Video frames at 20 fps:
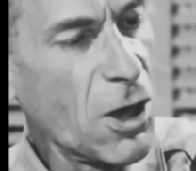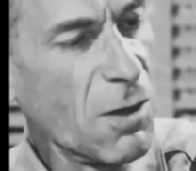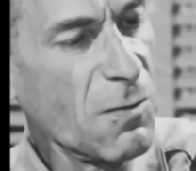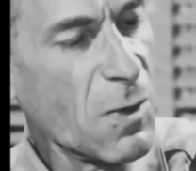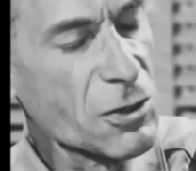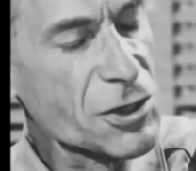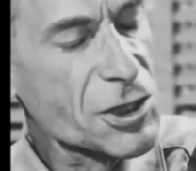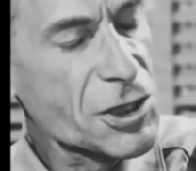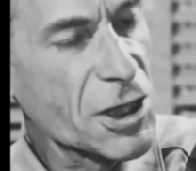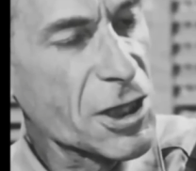It
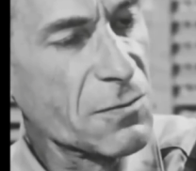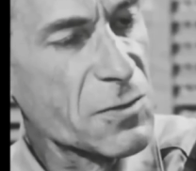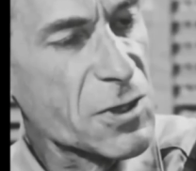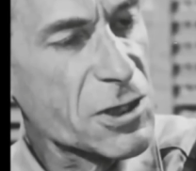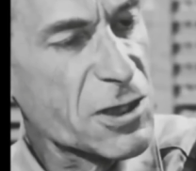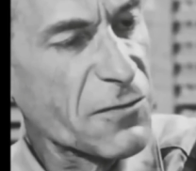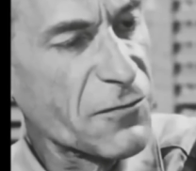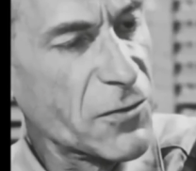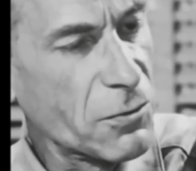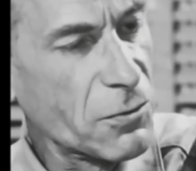almost
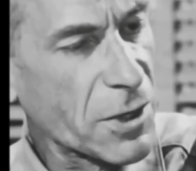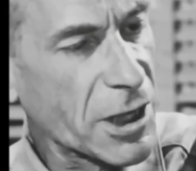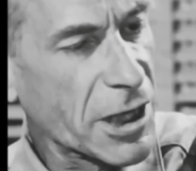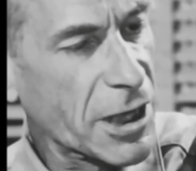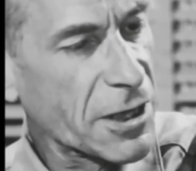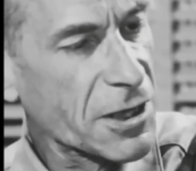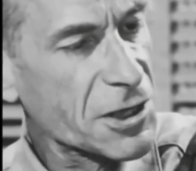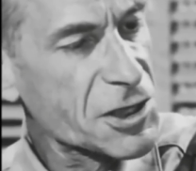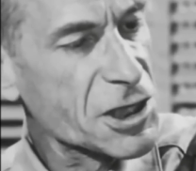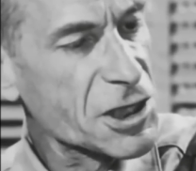seems as if you
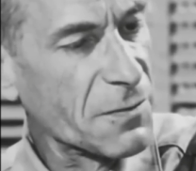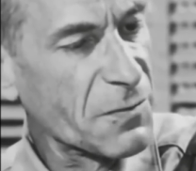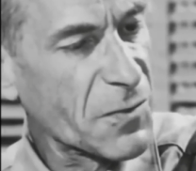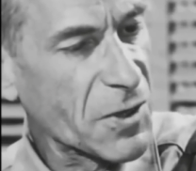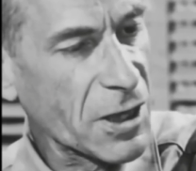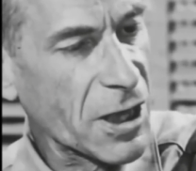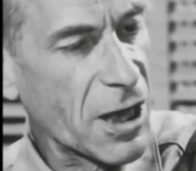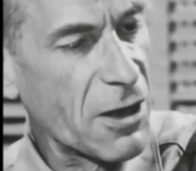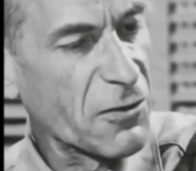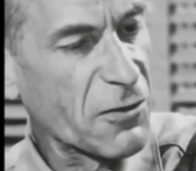were getting
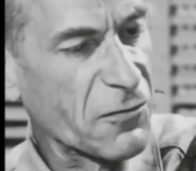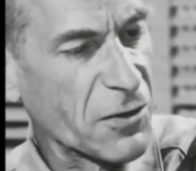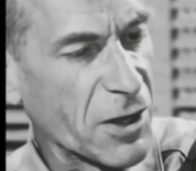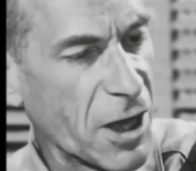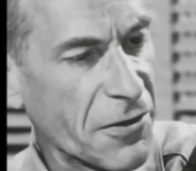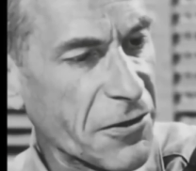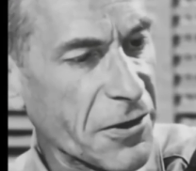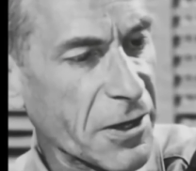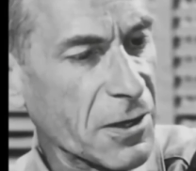something out of